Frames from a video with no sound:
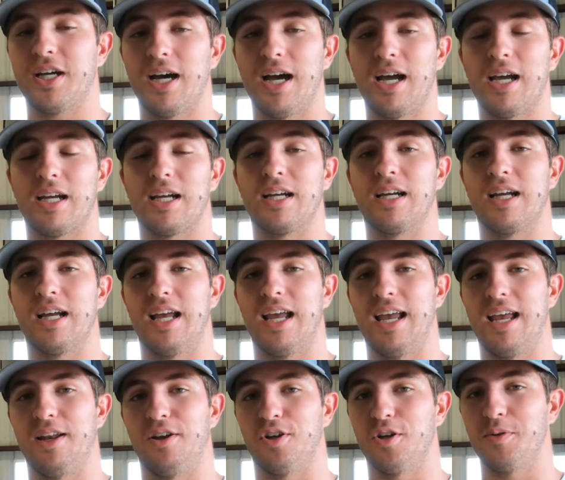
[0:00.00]
kayak,
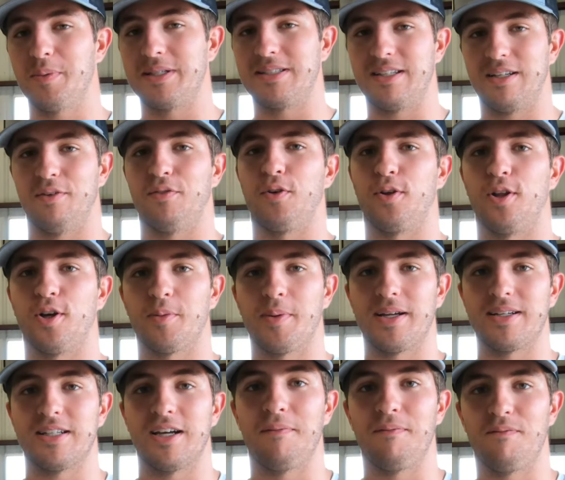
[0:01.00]
and you're gonna be sitting there for a long amount
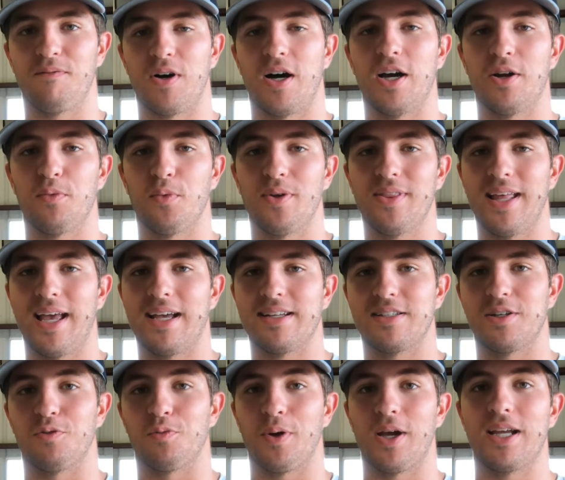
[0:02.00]
of time, find one that has
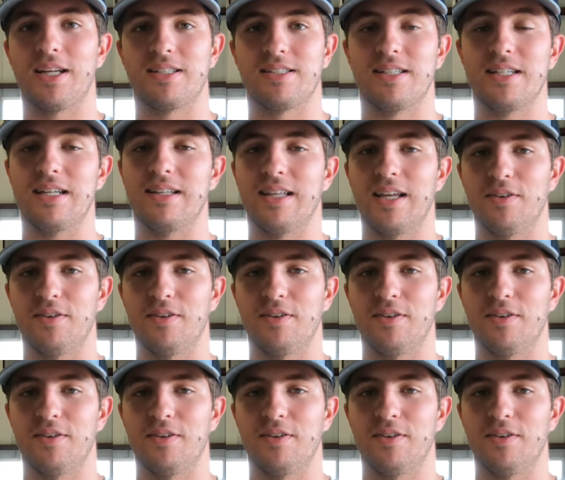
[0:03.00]
a raised seat.